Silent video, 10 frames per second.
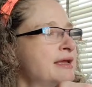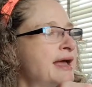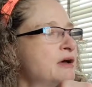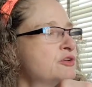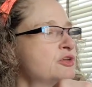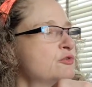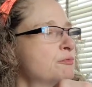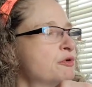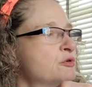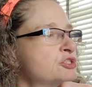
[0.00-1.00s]
How do you
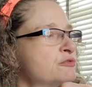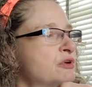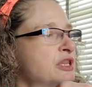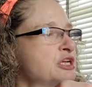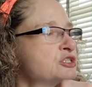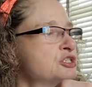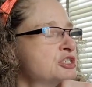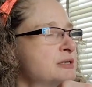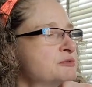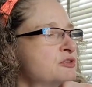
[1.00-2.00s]
approach your
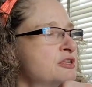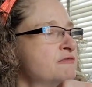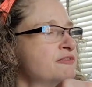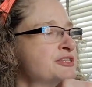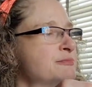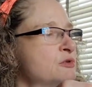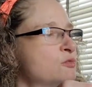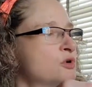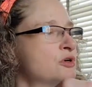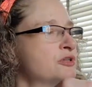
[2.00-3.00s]
relationship to the invisible
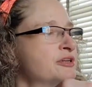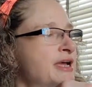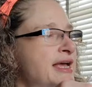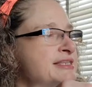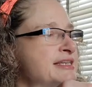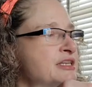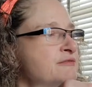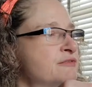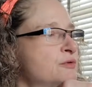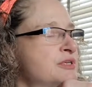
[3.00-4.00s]
world as it
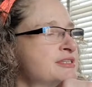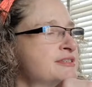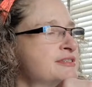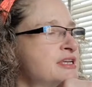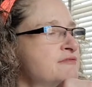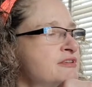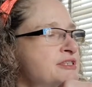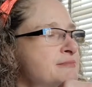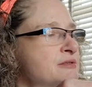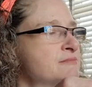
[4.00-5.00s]
influences the
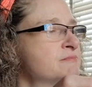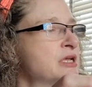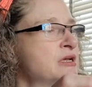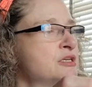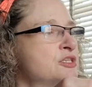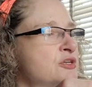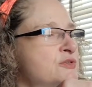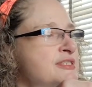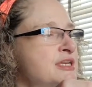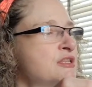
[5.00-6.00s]
invisible? Do you
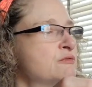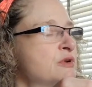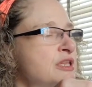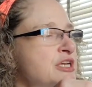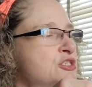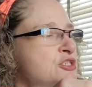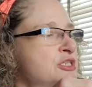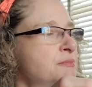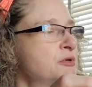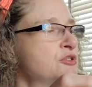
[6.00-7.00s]
see the
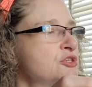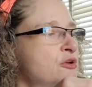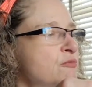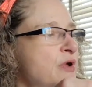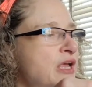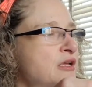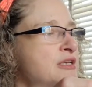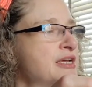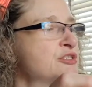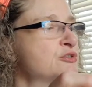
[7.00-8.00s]
relationship? Do you
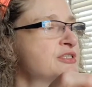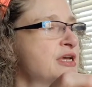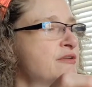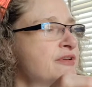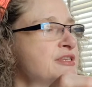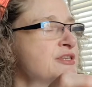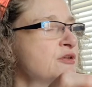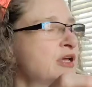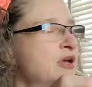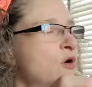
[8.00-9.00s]
recognize yourself as
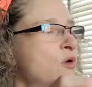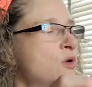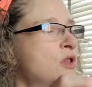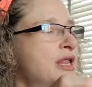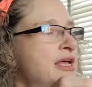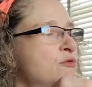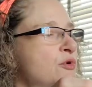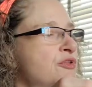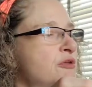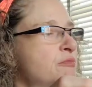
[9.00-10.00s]
a unique whole and
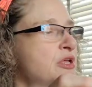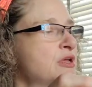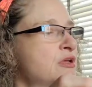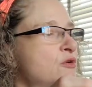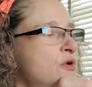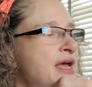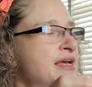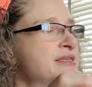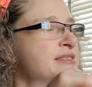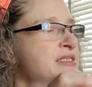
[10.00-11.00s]
worthy being who
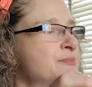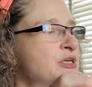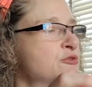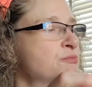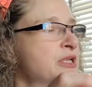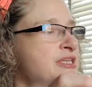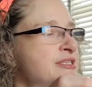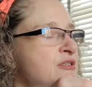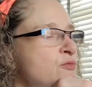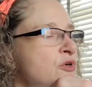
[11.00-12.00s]
has a special place
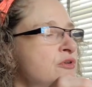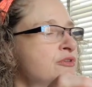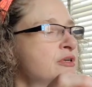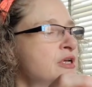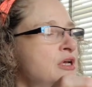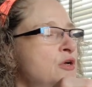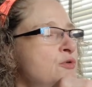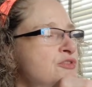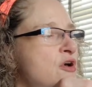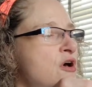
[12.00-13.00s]
in the world,
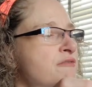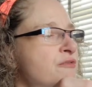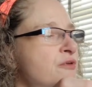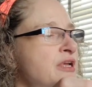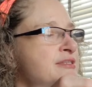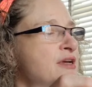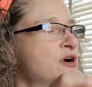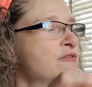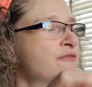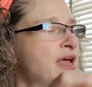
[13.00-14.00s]
whose offerings
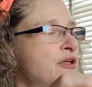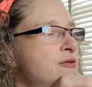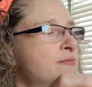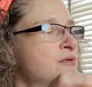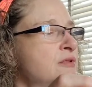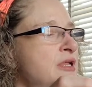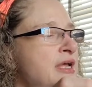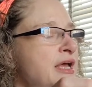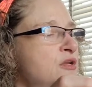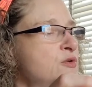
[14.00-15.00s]
are valuable,
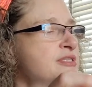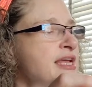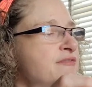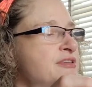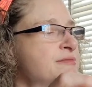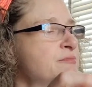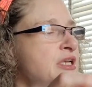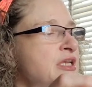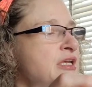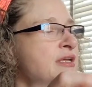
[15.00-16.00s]
and whose life has
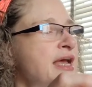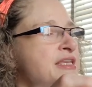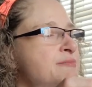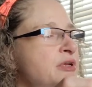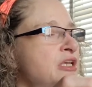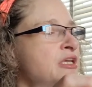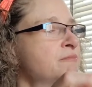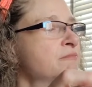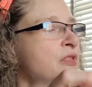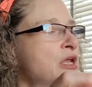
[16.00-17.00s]

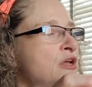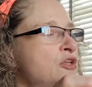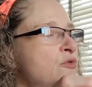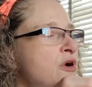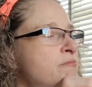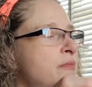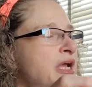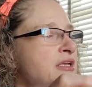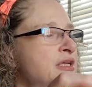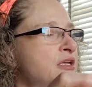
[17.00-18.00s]
meaning? You are
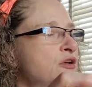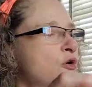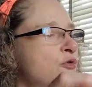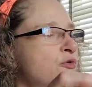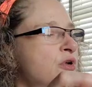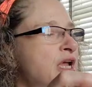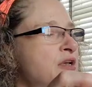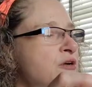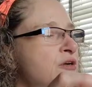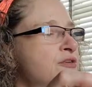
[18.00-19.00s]
mighty
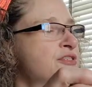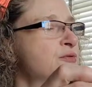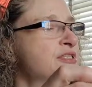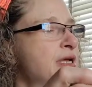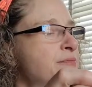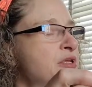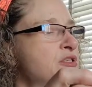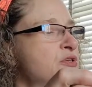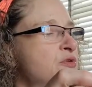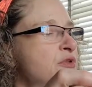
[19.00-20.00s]
co-creator, so step
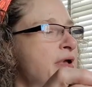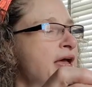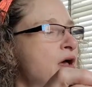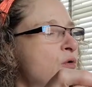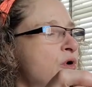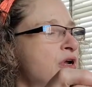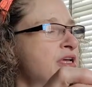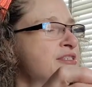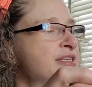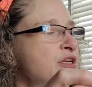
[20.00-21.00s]
into the power
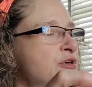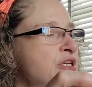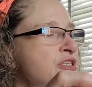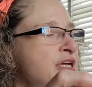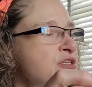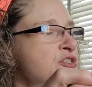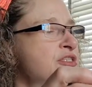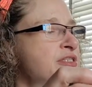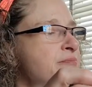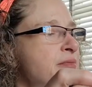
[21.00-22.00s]
and see your
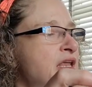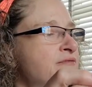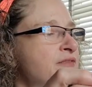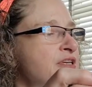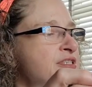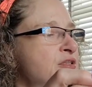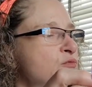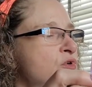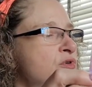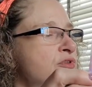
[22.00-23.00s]
intentions manifest in the
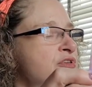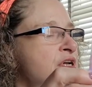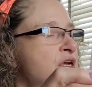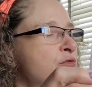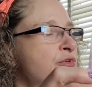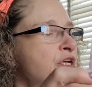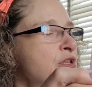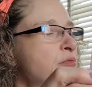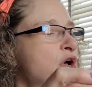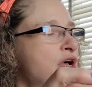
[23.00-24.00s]
world. Real
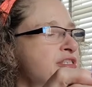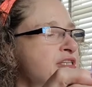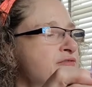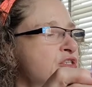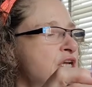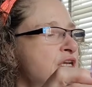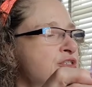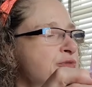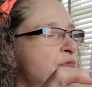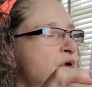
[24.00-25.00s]
positive change
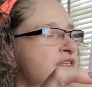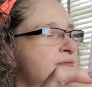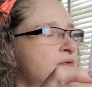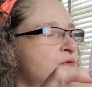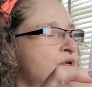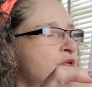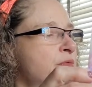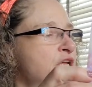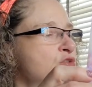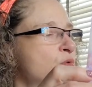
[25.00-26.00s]
is possible when you
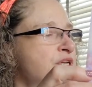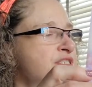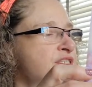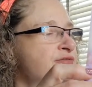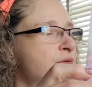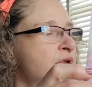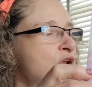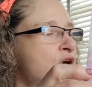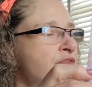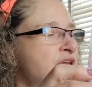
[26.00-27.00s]
make choices from an
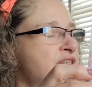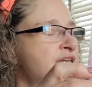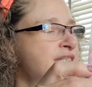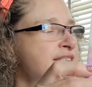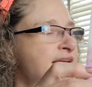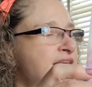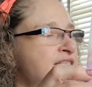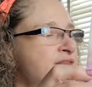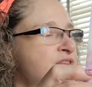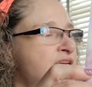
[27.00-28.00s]
authentic sense
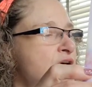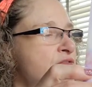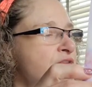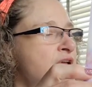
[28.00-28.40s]
of self